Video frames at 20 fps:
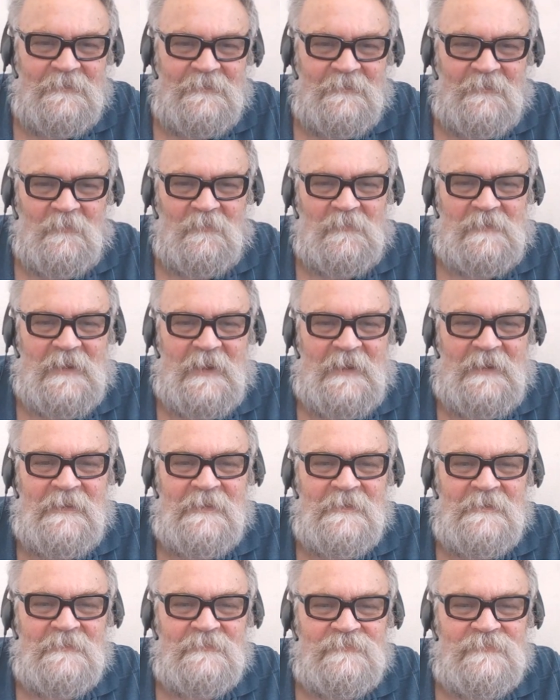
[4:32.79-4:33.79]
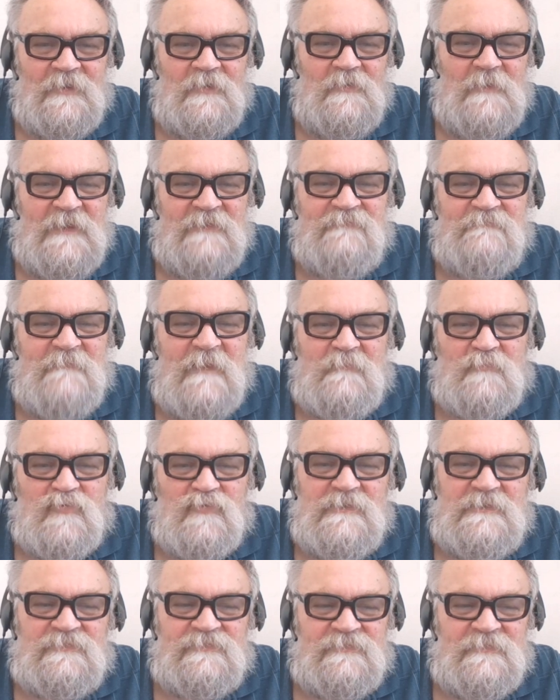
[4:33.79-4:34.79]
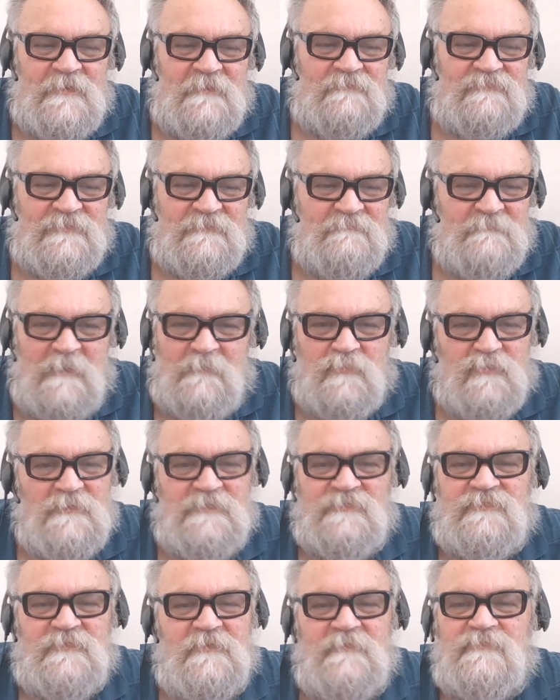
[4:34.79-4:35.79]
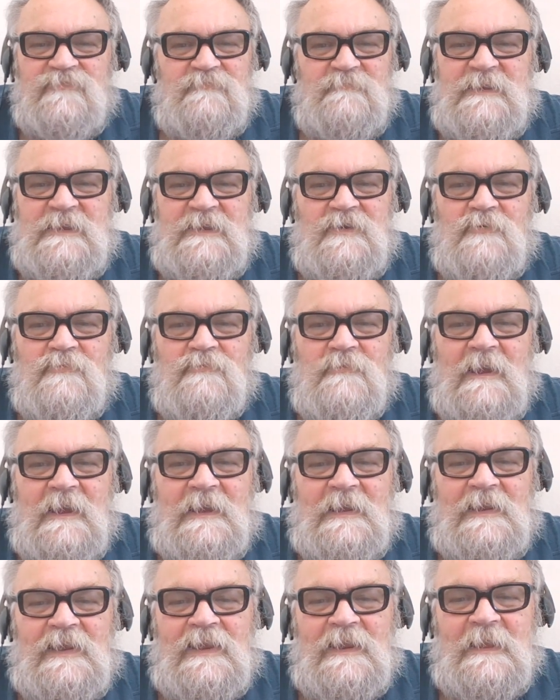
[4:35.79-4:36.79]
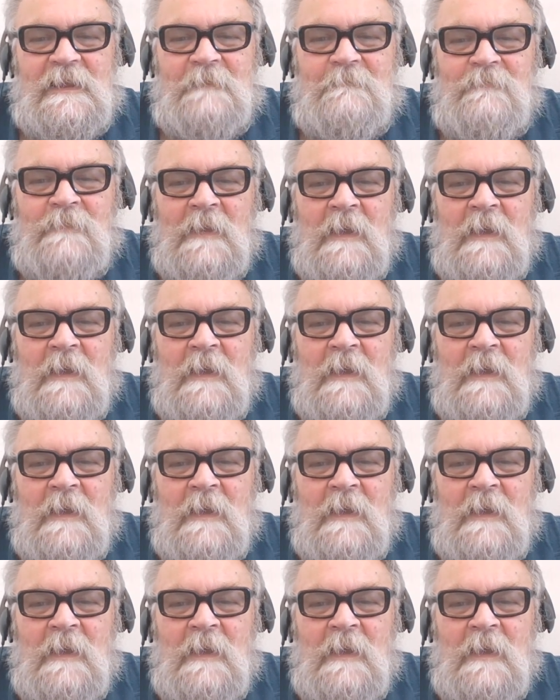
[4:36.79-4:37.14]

Okay, so if memory serves me correctly,